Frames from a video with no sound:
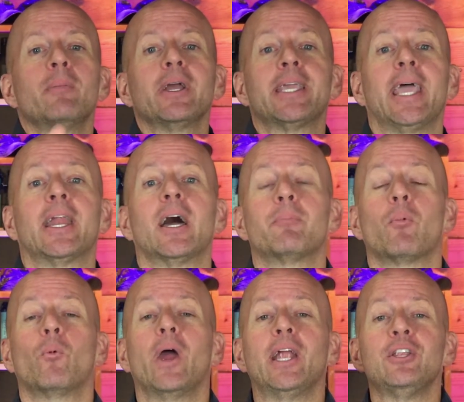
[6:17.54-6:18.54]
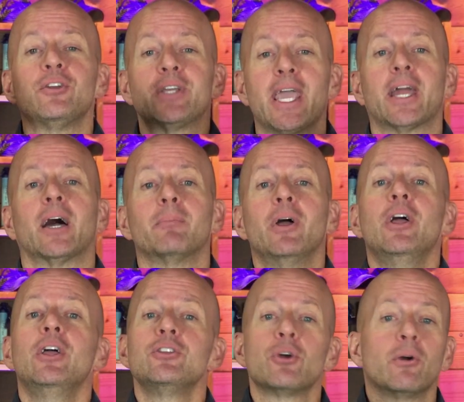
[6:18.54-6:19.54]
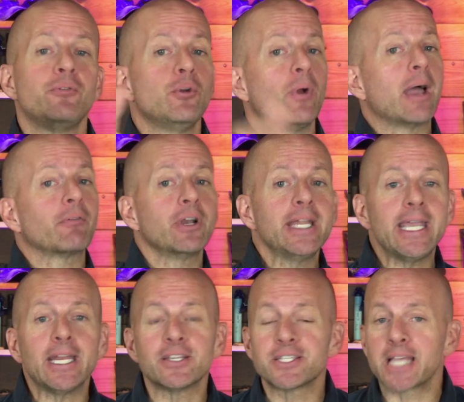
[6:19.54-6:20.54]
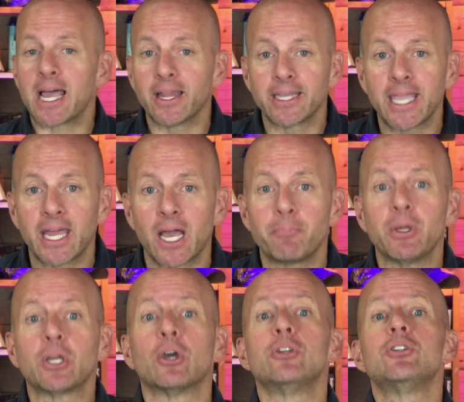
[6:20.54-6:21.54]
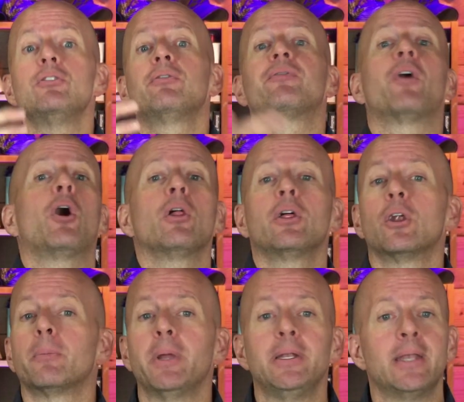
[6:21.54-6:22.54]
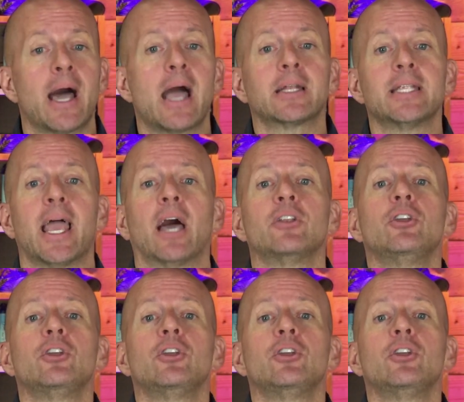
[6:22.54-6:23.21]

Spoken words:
a get-up when you get up. So if you ever need a solid get-up because you've fallen or been knocked down,